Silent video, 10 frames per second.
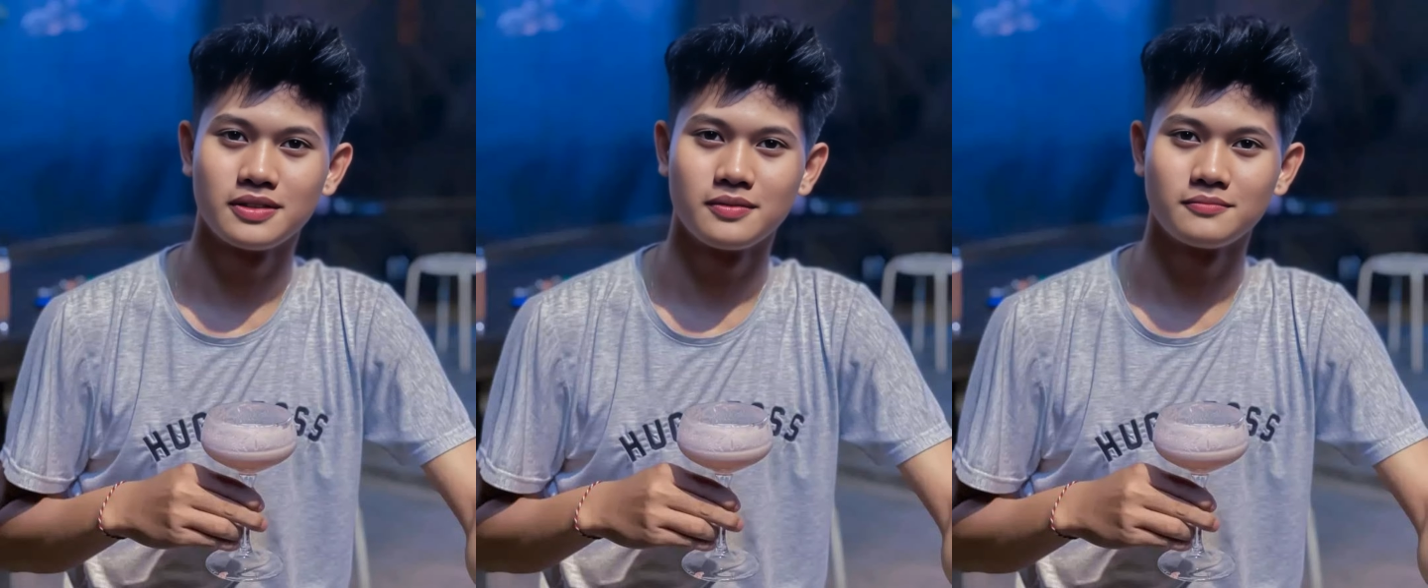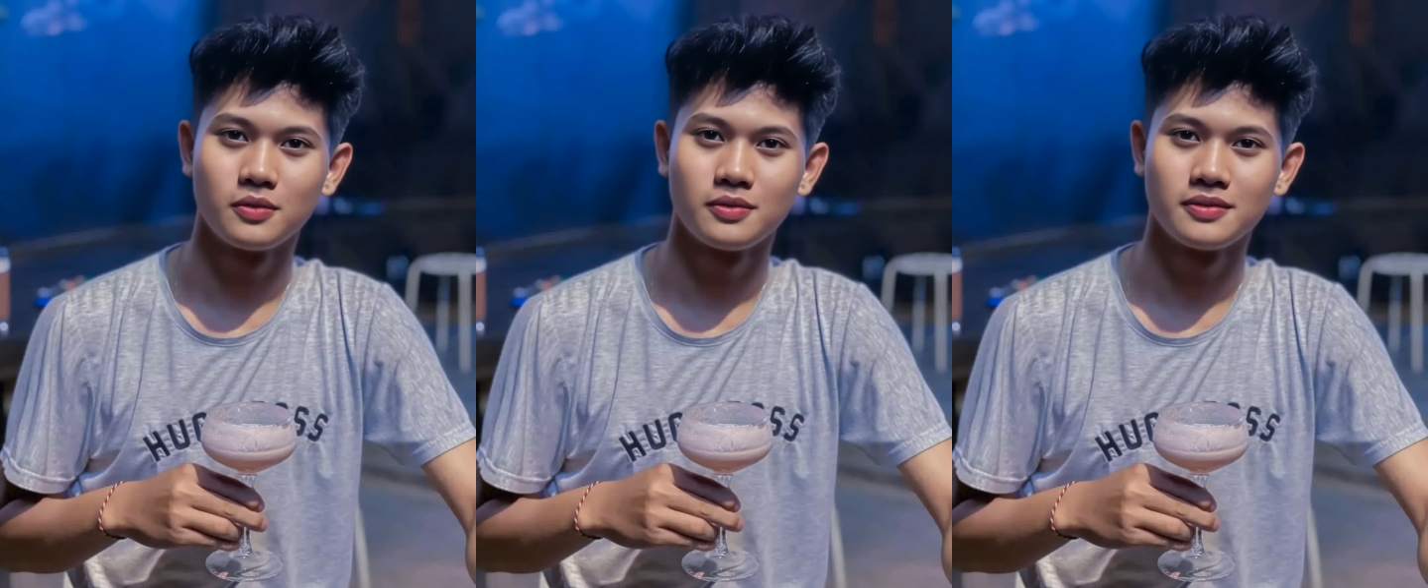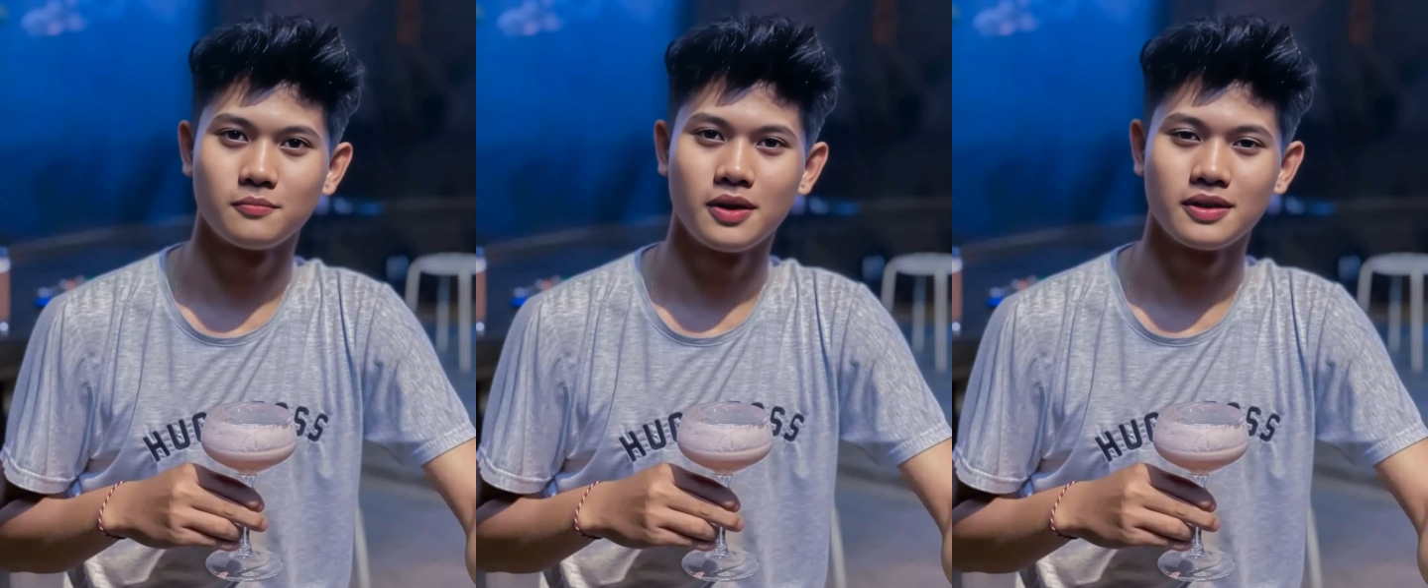the
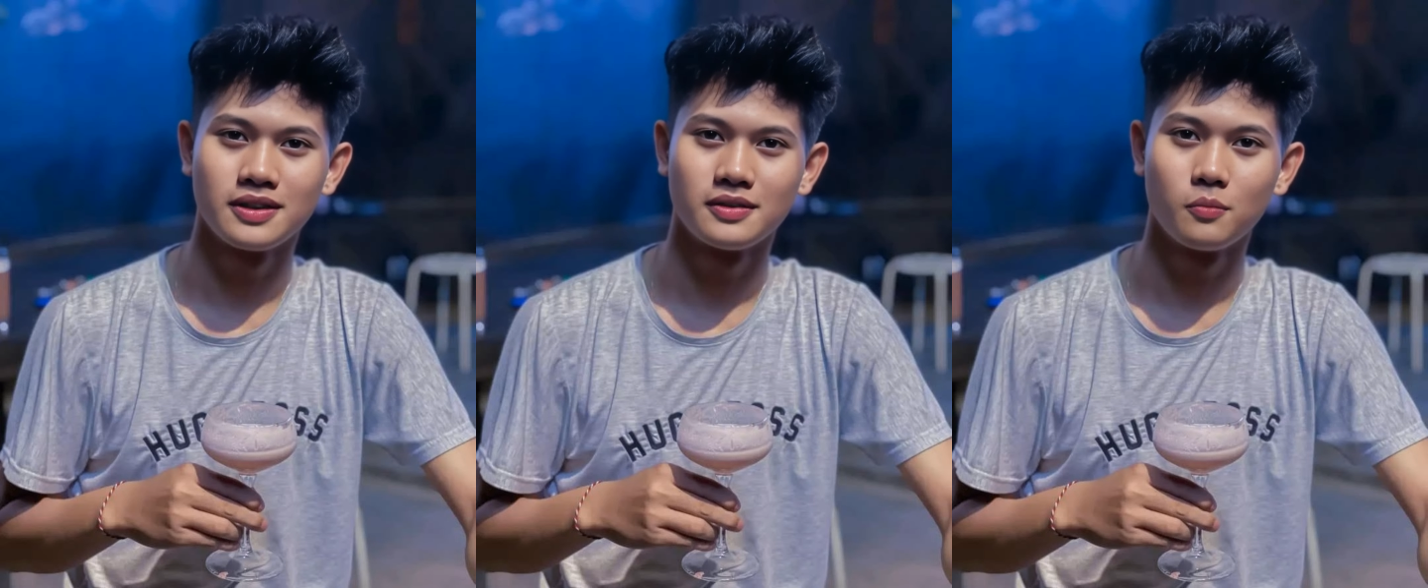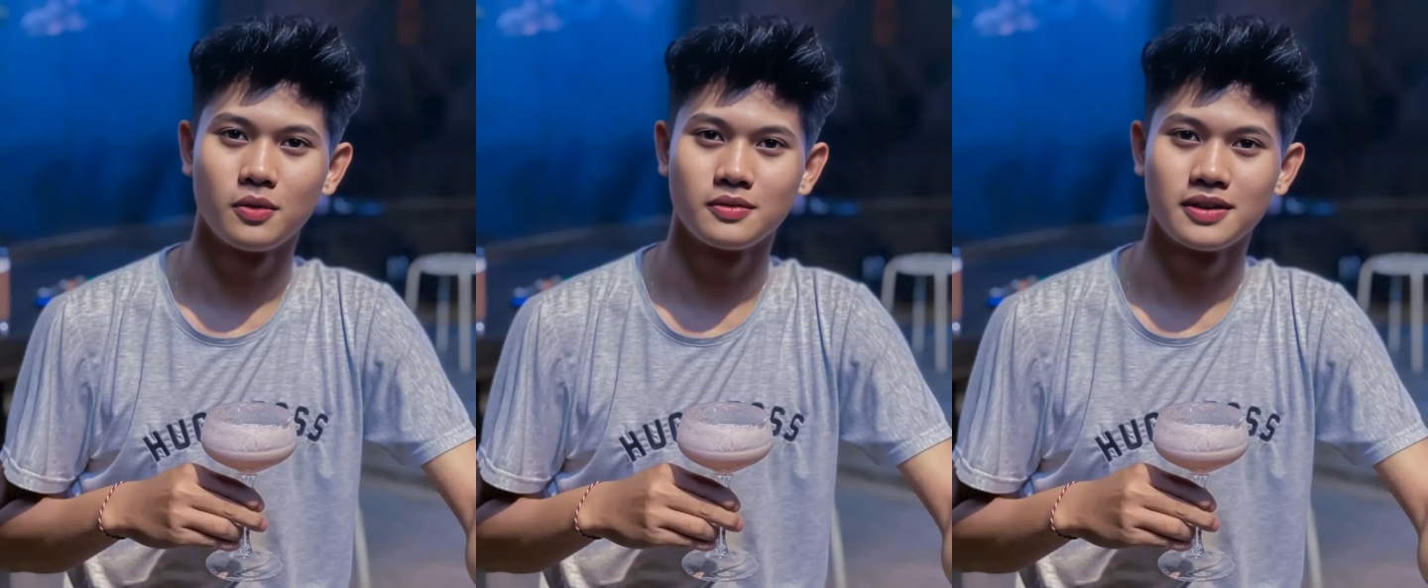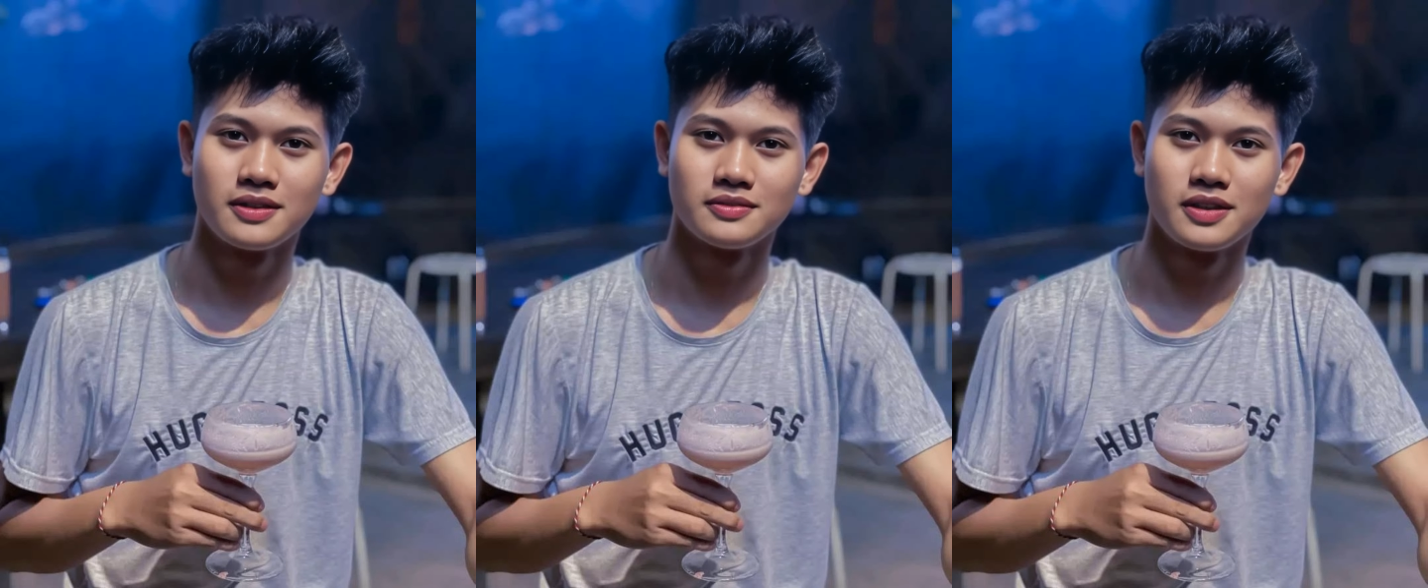affiliate marketing world
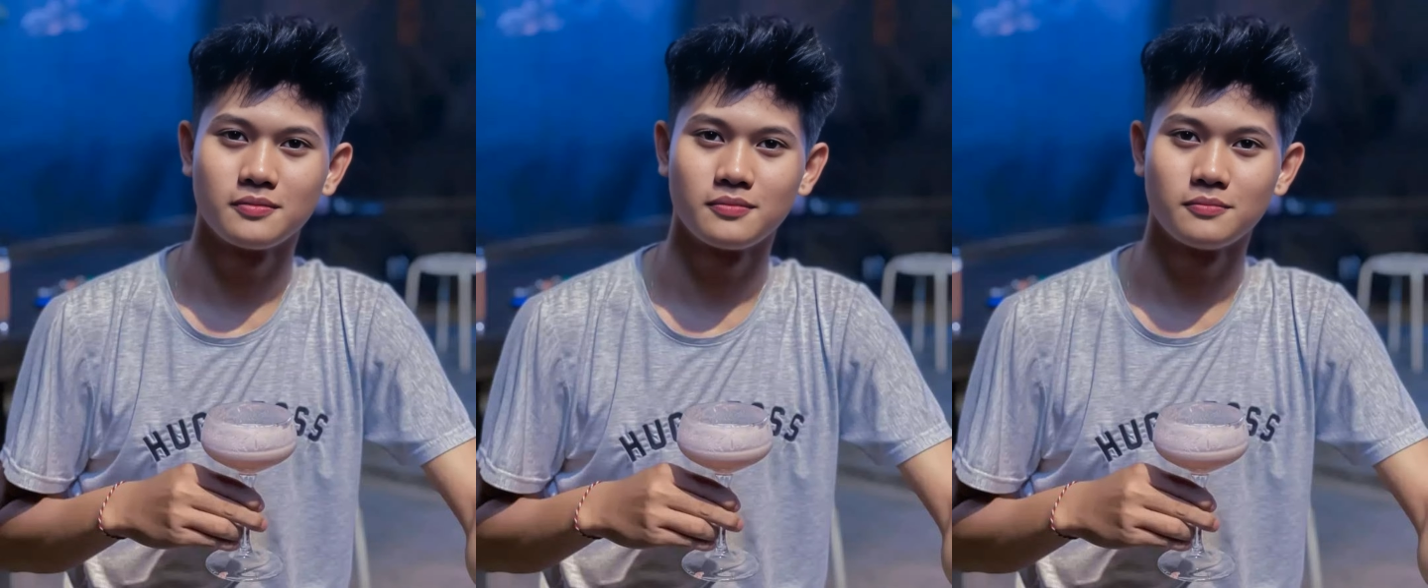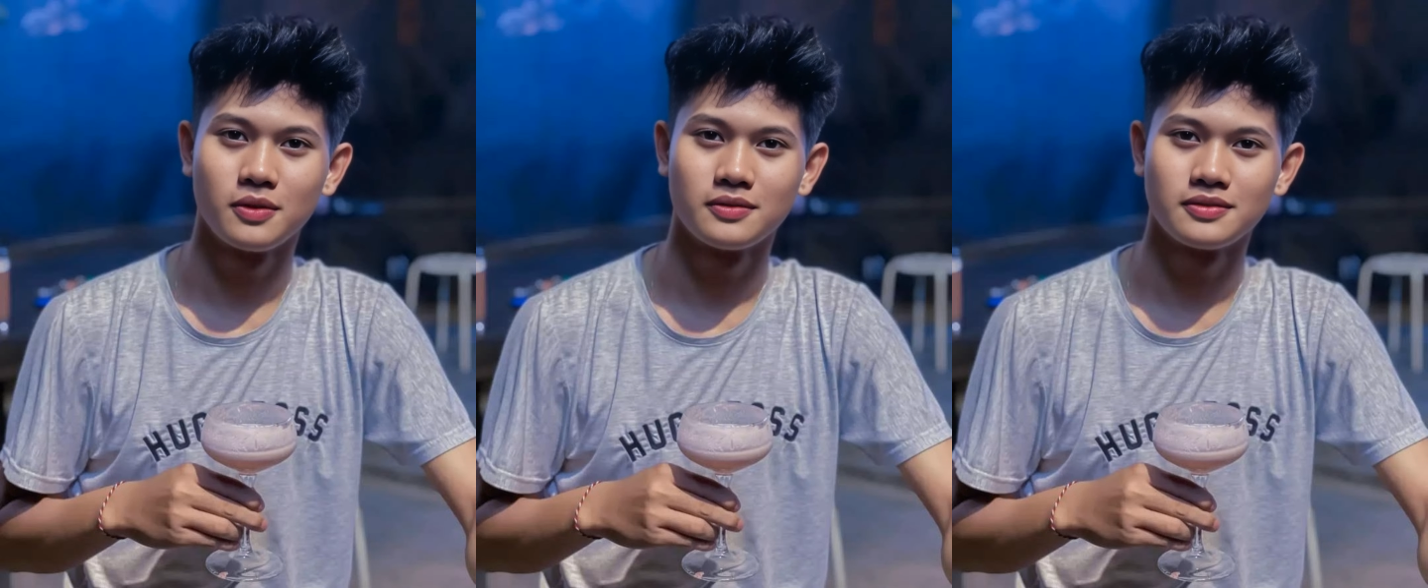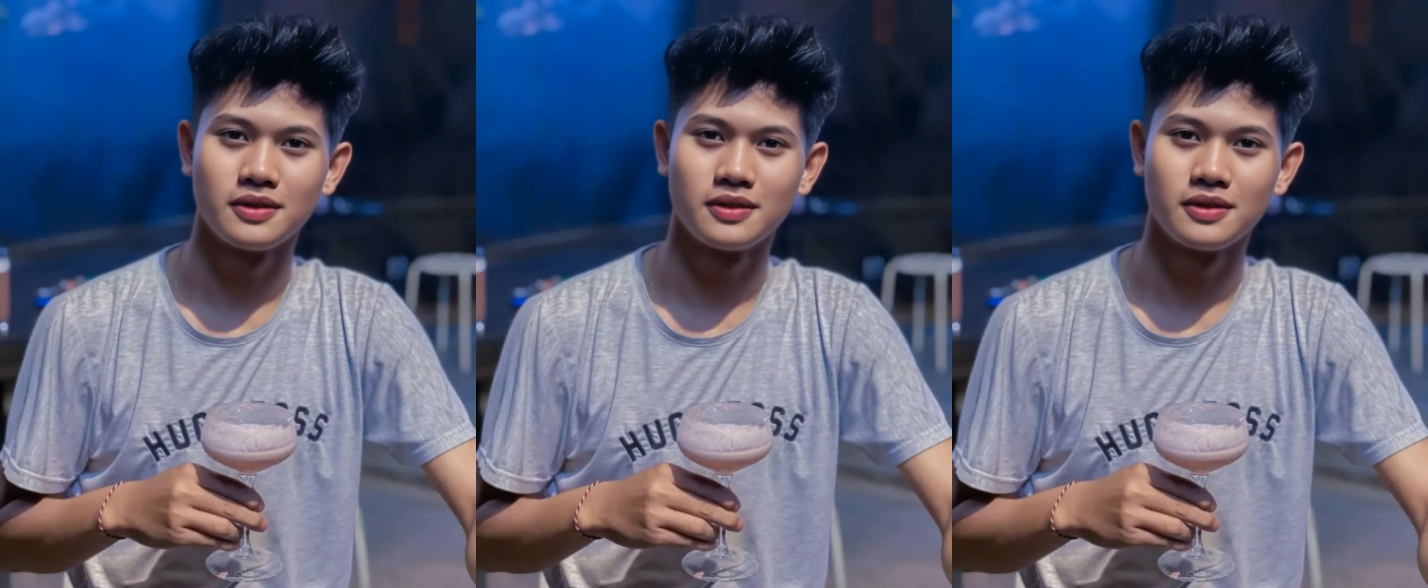has given birth